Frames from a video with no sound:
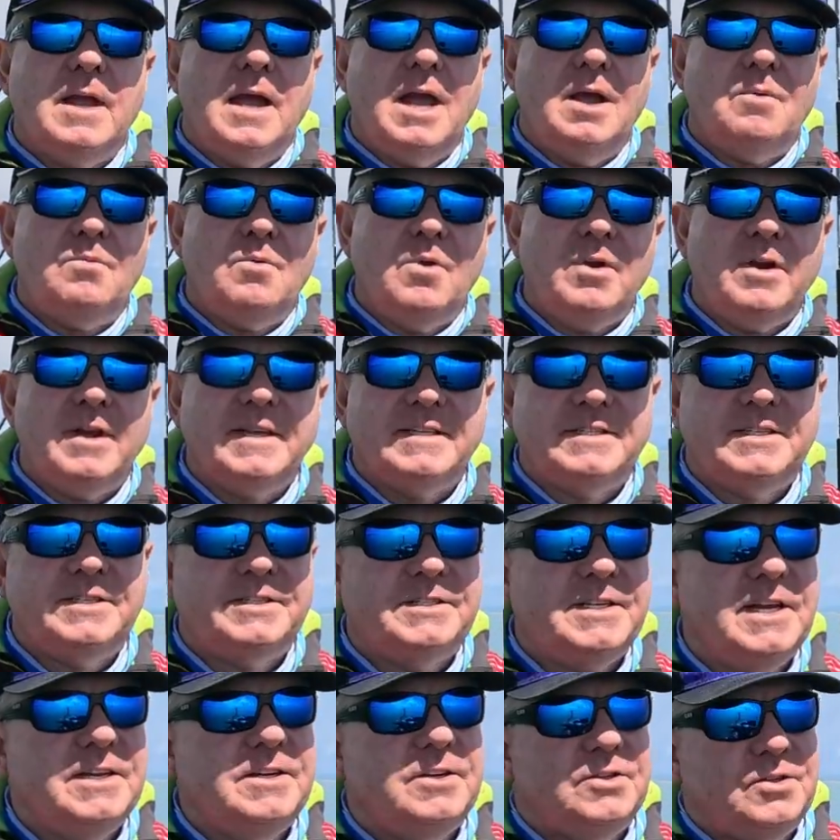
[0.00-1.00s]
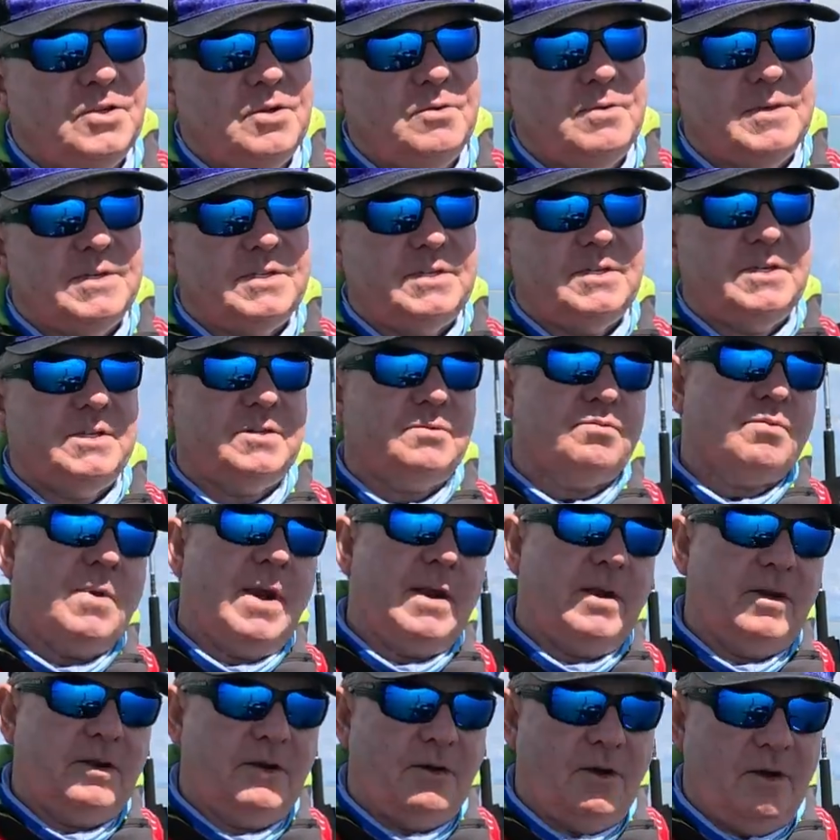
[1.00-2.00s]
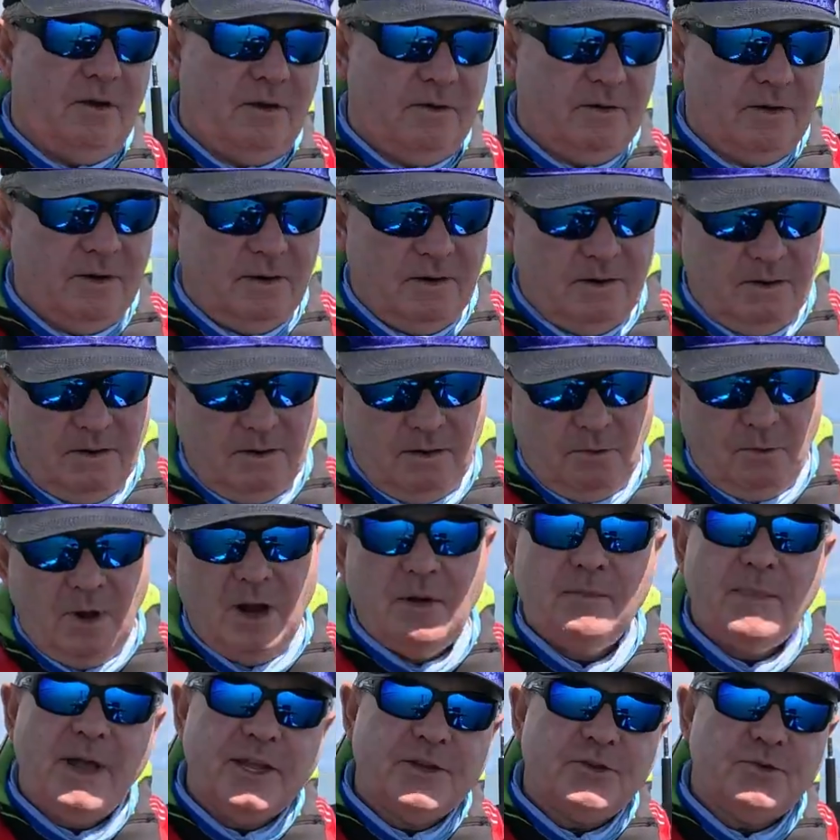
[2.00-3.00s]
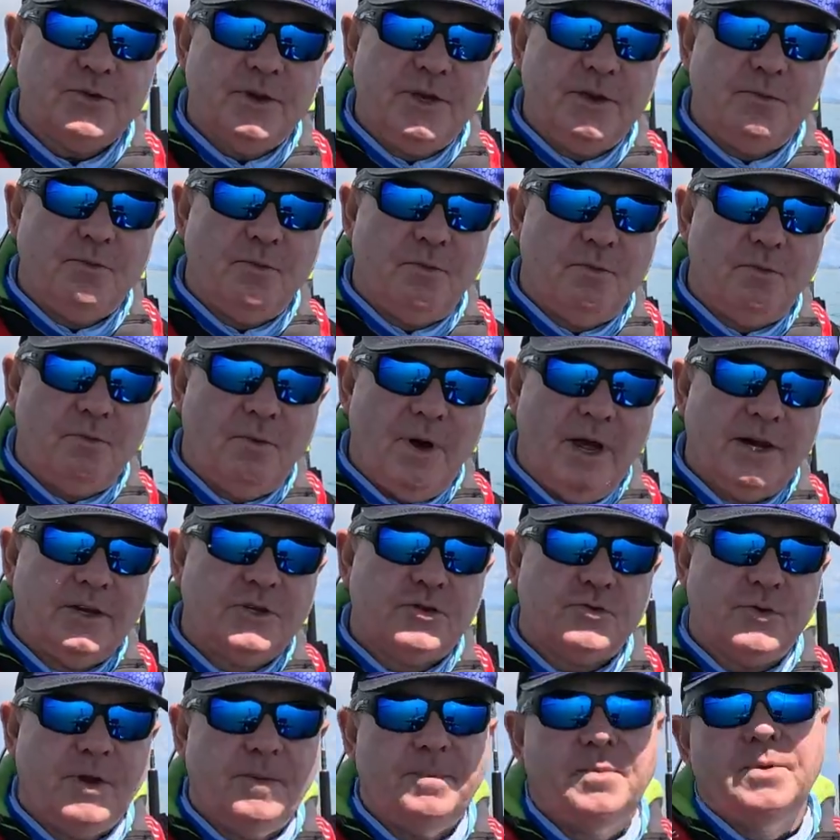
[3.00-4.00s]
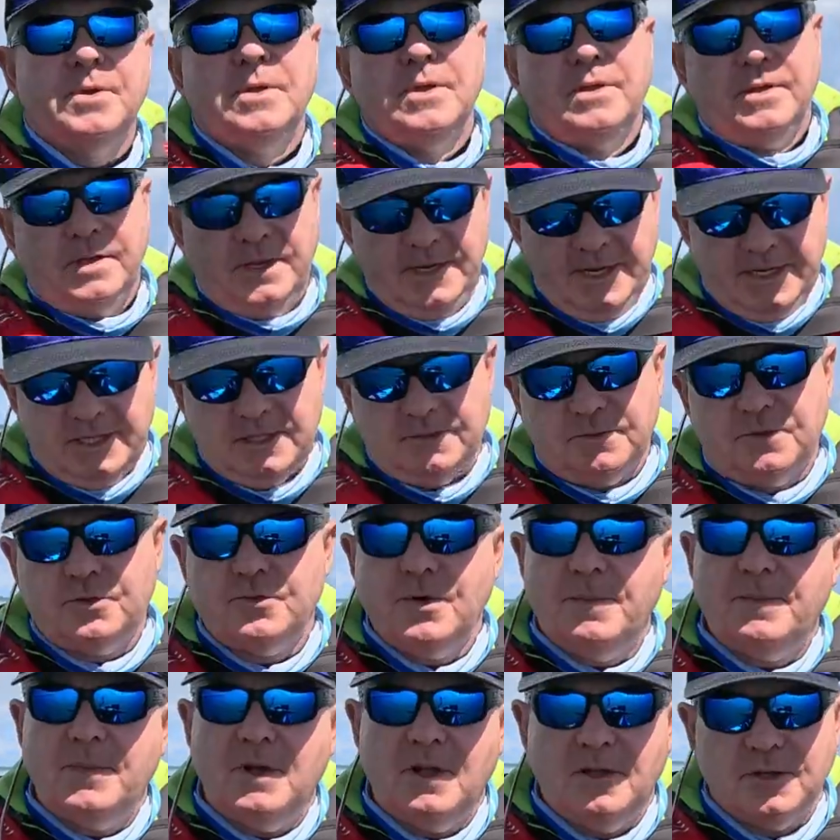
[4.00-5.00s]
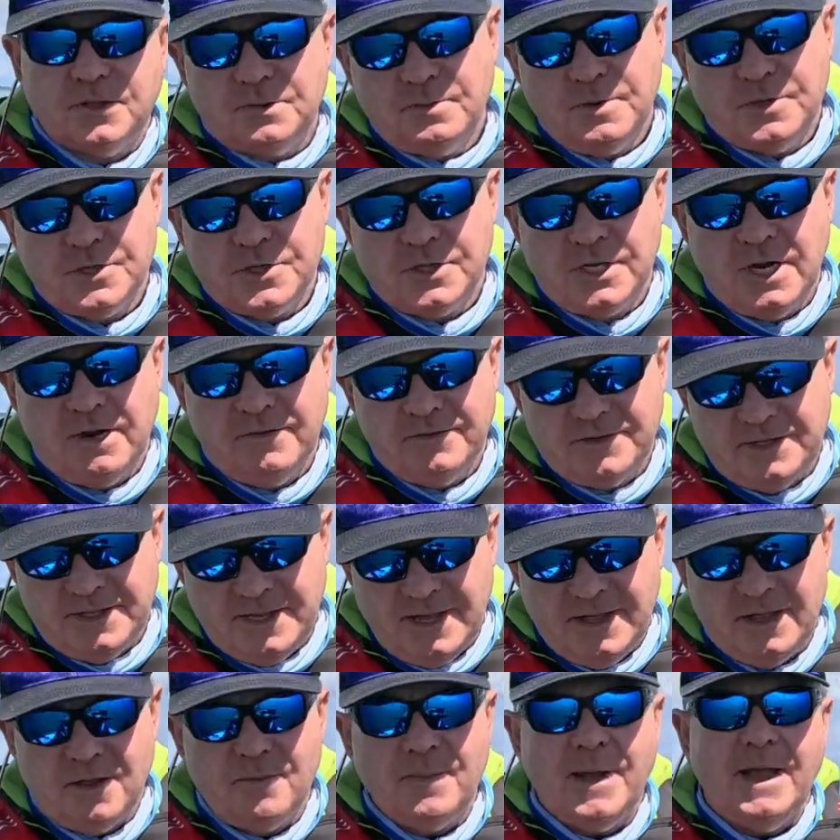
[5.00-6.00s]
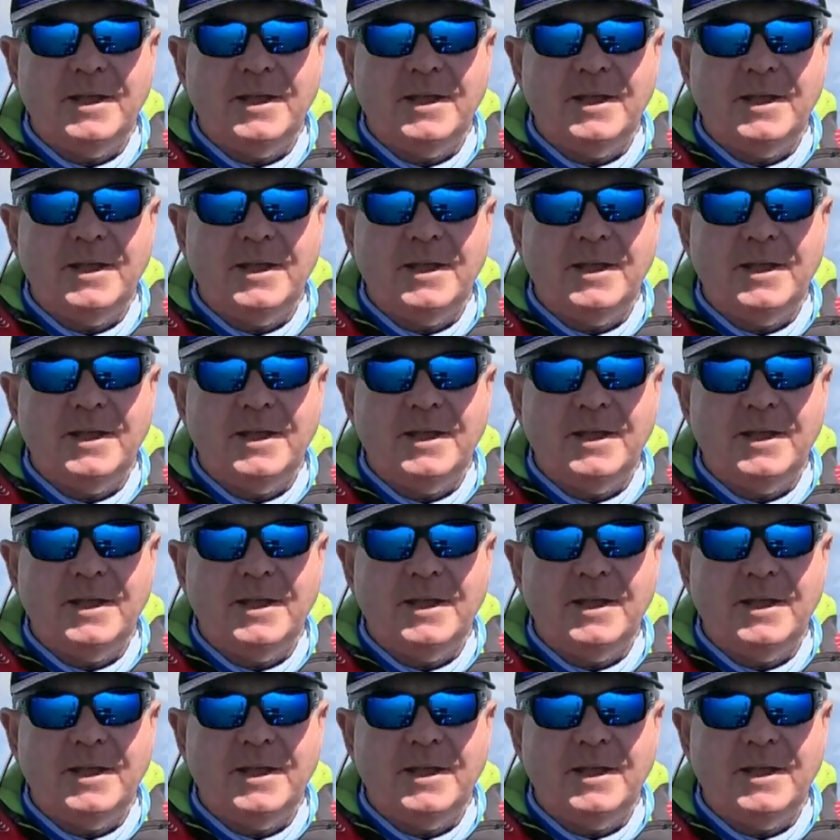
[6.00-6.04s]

what I tend to do is just run it on one battery, one trip. The next trip I'll switch it over to the other